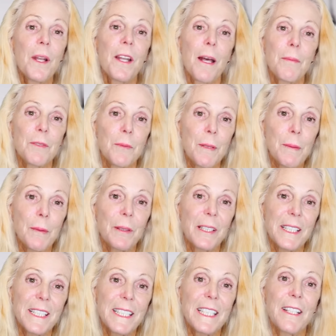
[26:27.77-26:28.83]
it up so people
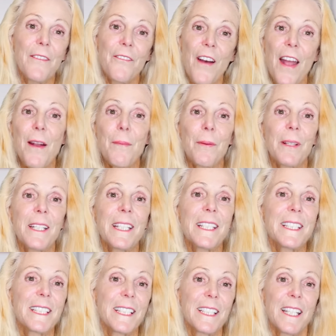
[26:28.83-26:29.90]
can see the
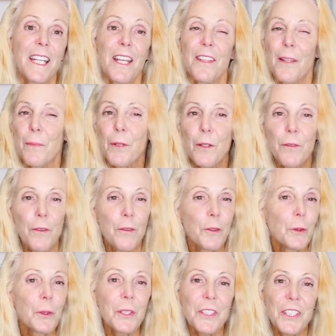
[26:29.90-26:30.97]
fireplace and the beautiful
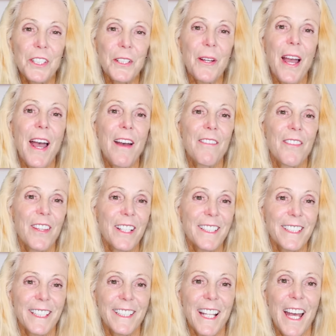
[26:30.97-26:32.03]
floors that you have, things
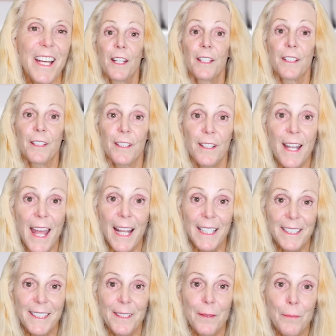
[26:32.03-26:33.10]
like that.
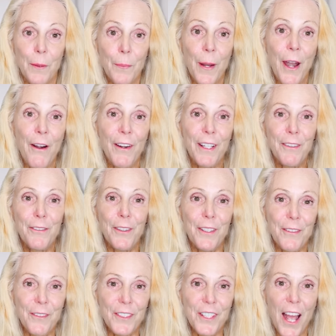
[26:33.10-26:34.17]
Next, preparing for
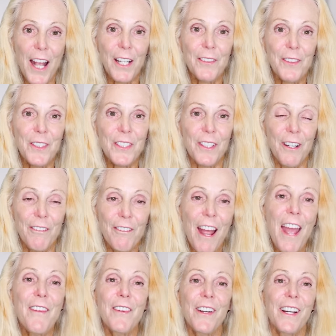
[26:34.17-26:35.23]
the photographer's
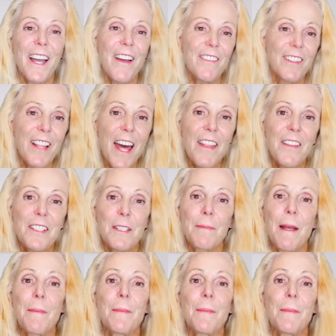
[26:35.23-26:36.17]
arrival. I have a lot of this in my